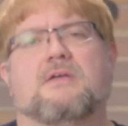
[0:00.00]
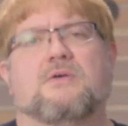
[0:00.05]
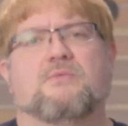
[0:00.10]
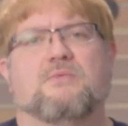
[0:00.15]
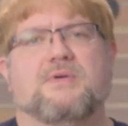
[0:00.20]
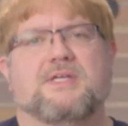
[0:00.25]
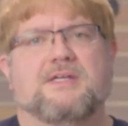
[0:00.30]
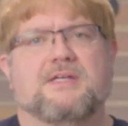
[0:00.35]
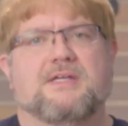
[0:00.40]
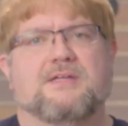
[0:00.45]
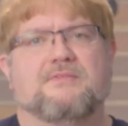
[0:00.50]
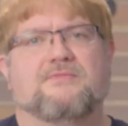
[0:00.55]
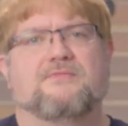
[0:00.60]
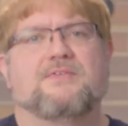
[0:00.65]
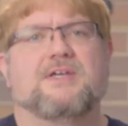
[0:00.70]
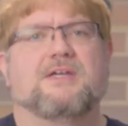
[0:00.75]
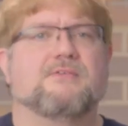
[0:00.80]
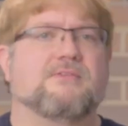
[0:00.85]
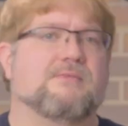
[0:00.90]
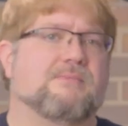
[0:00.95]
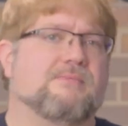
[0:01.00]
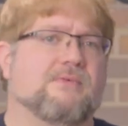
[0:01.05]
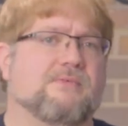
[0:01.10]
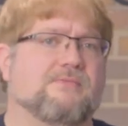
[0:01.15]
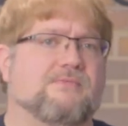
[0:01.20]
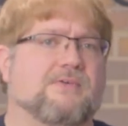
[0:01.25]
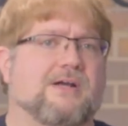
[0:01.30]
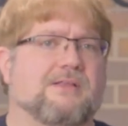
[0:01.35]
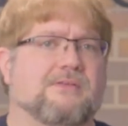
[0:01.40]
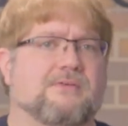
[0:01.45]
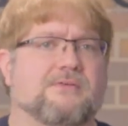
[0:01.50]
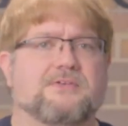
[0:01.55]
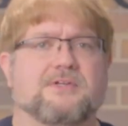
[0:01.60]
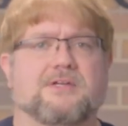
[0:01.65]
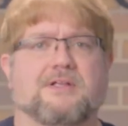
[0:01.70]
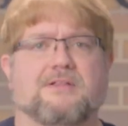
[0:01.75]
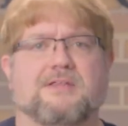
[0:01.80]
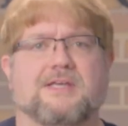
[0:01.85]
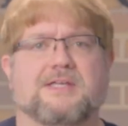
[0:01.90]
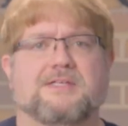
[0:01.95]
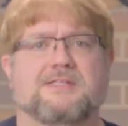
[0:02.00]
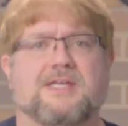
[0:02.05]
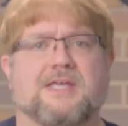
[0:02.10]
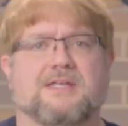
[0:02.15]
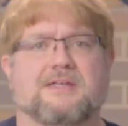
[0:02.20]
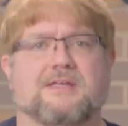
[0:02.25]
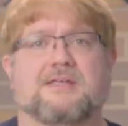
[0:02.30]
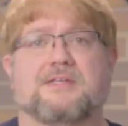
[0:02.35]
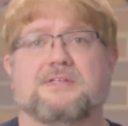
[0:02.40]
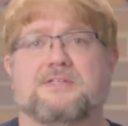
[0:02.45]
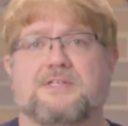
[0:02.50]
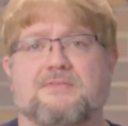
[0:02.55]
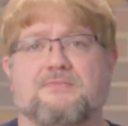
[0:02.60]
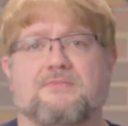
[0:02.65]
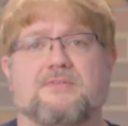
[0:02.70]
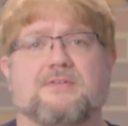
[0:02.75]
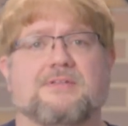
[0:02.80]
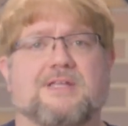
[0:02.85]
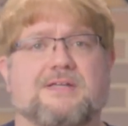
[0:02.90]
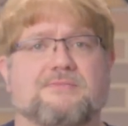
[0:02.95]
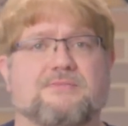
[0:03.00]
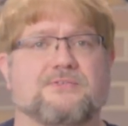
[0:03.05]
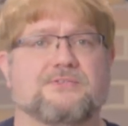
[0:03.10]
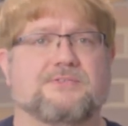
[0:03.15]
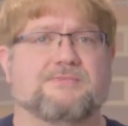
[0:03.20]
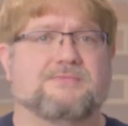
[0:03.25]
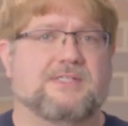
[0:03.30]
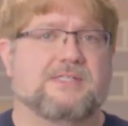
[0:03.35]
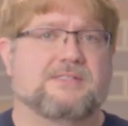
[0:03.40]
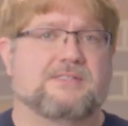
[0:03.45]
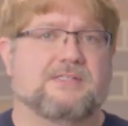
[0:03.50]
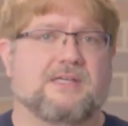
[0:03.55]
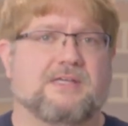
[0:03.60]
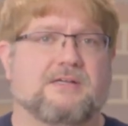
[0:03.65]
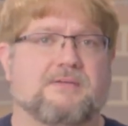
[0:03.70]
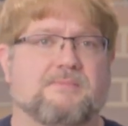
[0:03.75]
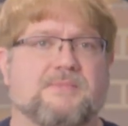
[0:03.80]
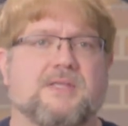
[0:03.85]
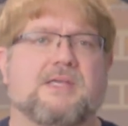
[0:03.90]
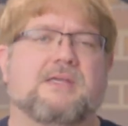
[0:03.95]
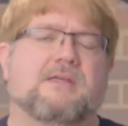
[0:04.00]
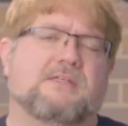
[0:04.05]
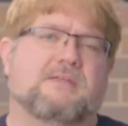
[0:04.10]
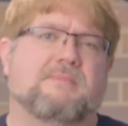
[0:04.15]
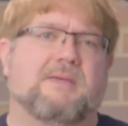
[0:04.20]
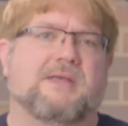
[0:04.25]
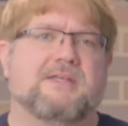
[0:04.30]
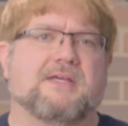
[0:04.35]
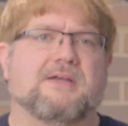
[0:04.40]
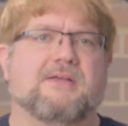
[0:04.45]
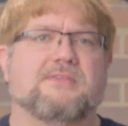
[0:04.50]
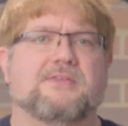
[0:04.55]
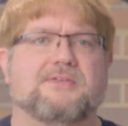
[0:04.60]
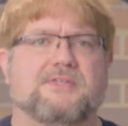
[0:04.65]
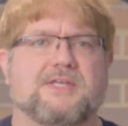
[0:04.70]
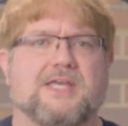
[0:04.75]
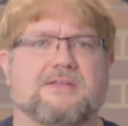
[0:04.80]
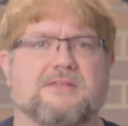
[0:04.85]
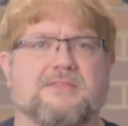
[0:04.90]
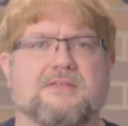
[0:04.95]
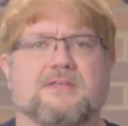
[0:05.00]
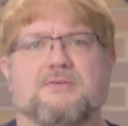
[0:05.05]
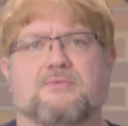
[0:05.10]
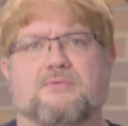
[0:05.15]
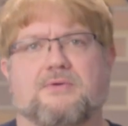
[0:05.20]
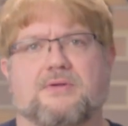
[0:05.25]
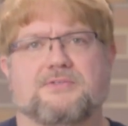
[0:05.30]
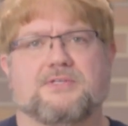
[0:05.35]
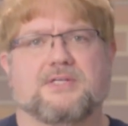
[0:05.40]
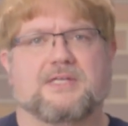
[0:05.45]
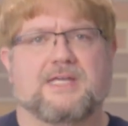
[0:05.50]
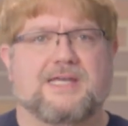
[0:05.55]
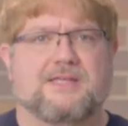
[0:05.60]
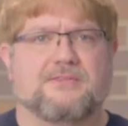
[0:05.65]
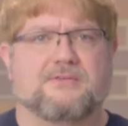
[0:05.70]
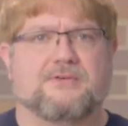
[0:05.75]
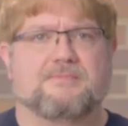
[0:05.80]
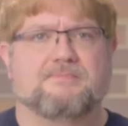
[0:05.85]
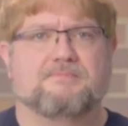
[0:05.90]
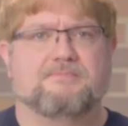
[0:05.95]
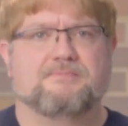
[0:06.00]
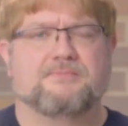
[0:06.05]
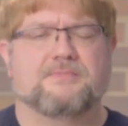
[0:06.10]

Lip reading: We can configure the profiler to collect data at different levels of detail, depending on the data that you want to gather.